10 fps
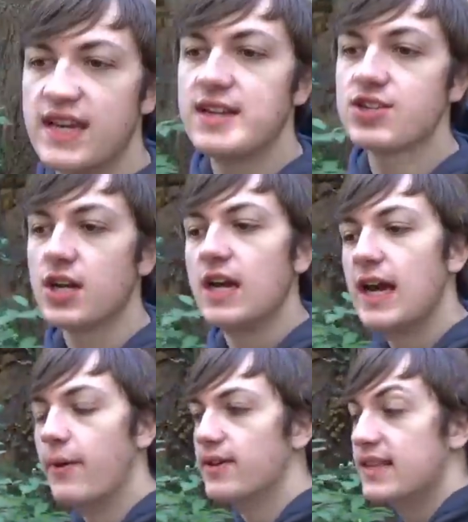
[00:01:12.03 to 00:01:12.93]
Edge.
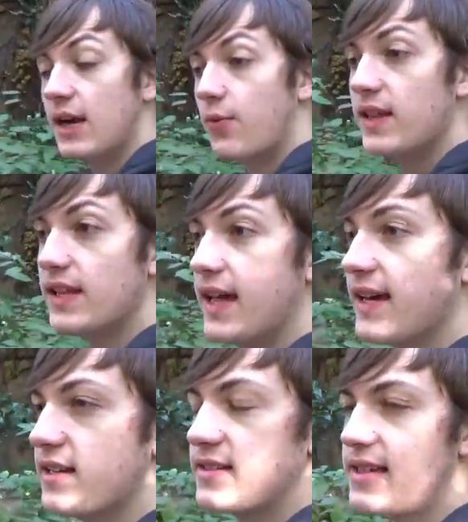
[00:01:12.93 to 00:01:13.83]
And one thing I really like
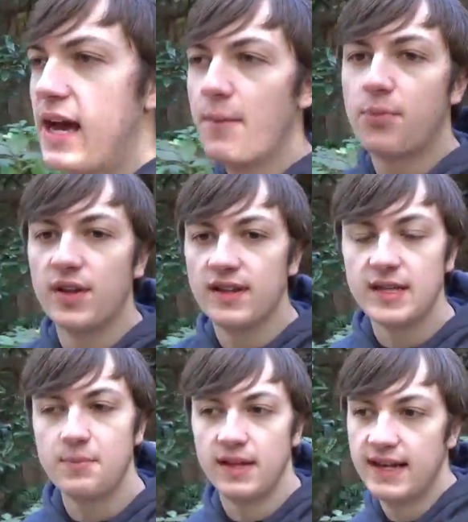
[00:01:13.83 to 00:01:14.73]
is how
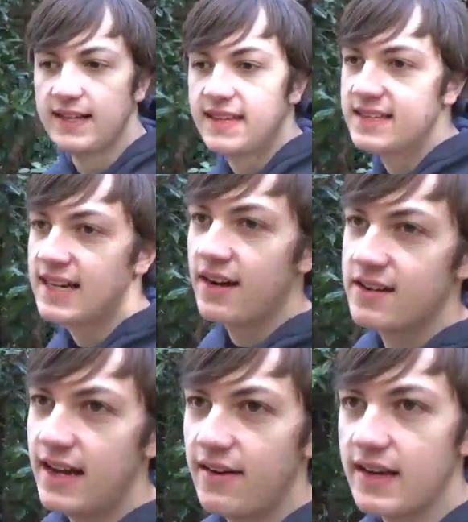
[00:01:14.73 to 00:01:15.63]
brilliantly planted the entire
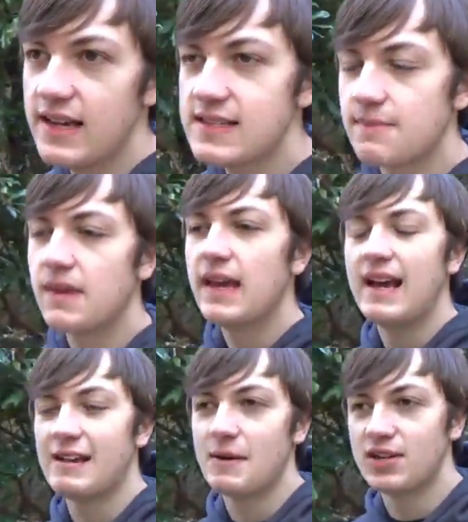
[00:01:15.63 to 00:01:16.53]
area is.
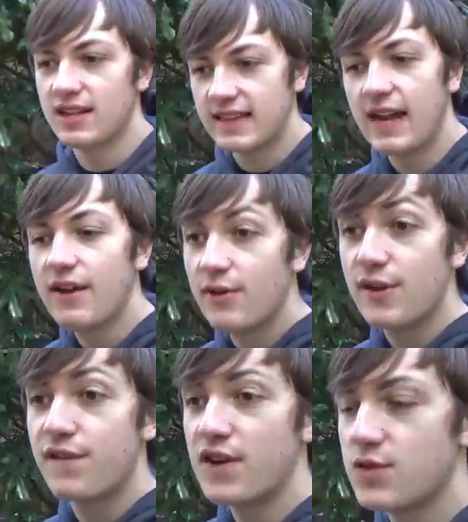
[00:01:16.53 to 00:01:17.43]
Especially at the area where you
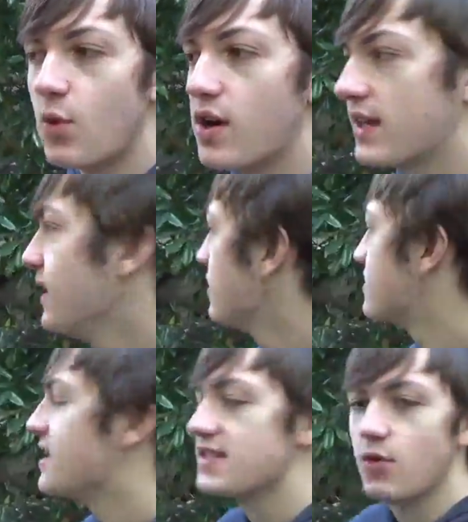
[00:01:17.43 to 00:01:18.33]
first walk in. There's
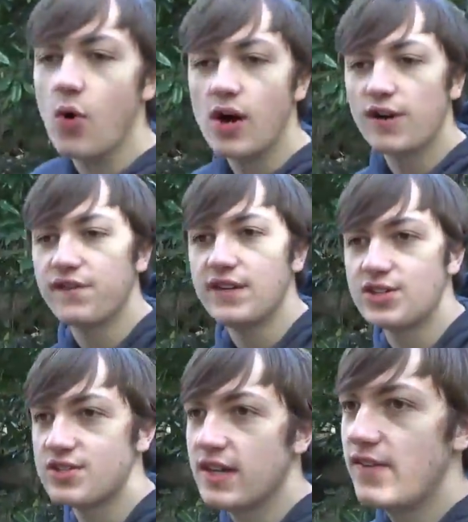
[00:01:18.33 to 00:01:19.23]
tons of water
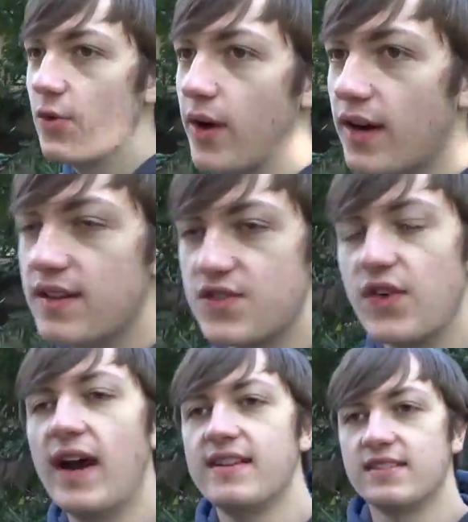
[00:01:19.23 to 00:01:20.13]
features everywhere. There's
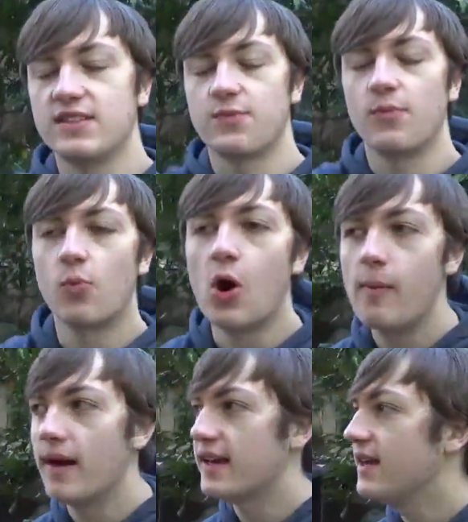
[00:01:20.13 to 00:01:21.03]
vines on this wall
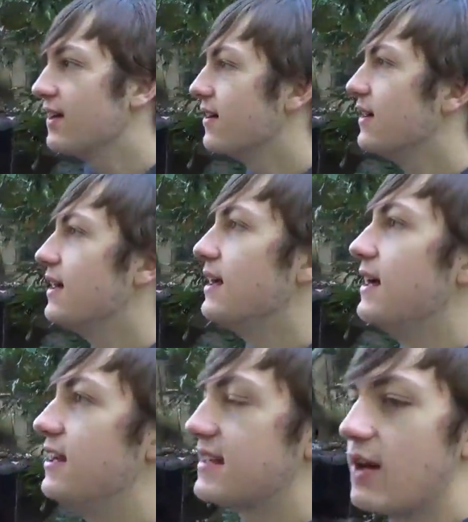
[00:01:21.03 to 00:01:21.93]
back here.
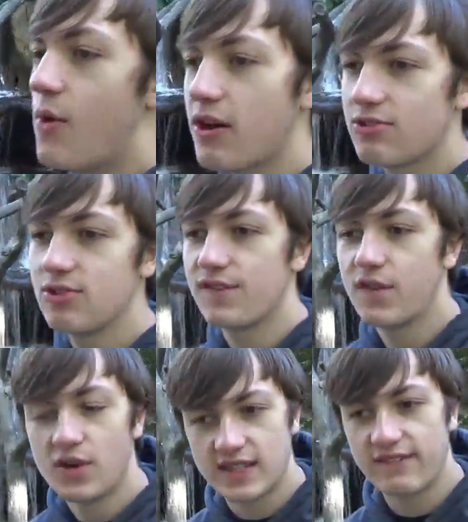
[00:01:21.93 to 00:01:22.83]
And just kind of walking through the
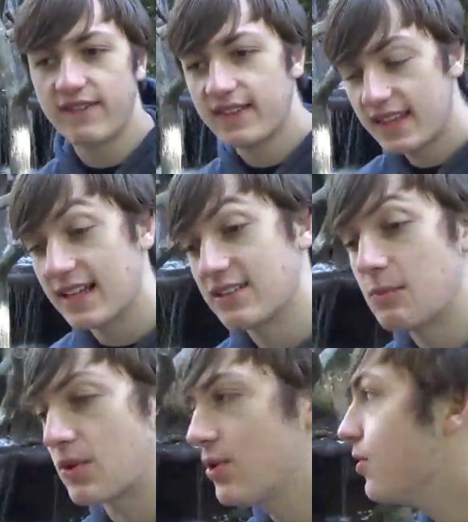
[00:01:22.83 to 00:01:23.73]
forest, I think that's
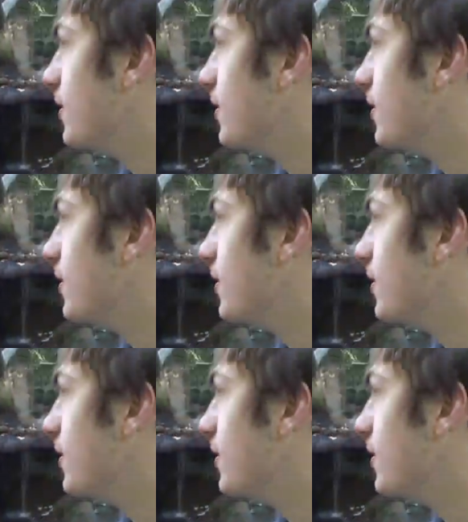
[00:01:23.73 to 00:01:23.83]
super cool.